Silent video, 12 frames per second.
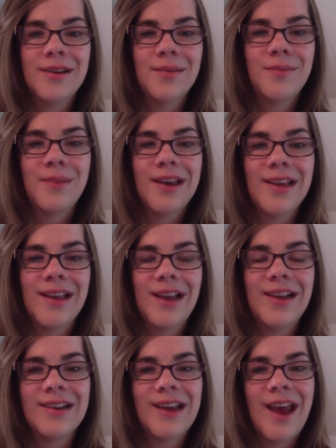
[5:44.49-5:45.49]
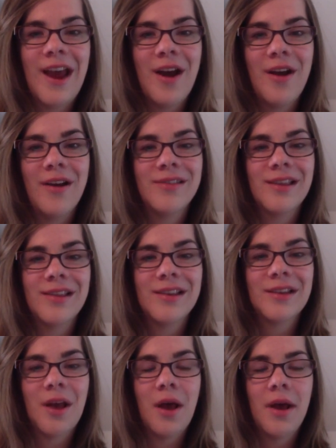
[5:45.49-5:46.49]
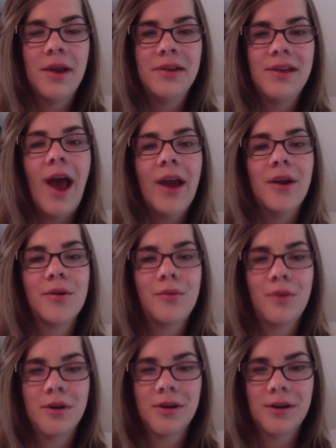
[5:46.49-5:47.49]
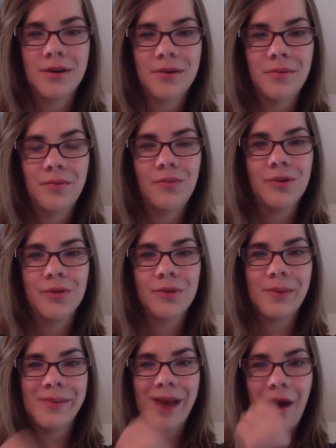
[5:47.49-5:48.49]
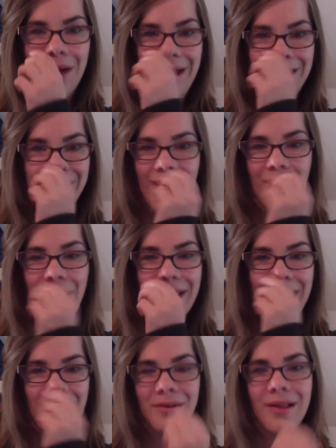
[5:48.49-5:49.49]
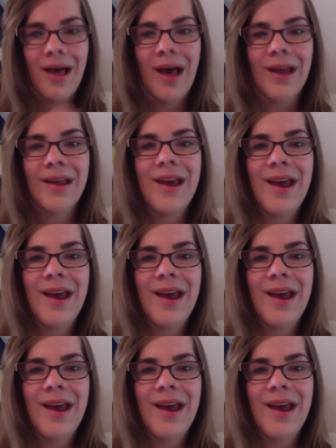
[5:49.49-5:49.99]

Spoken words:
because I didn't care that this entire corner was ripped out, and now I care a lot,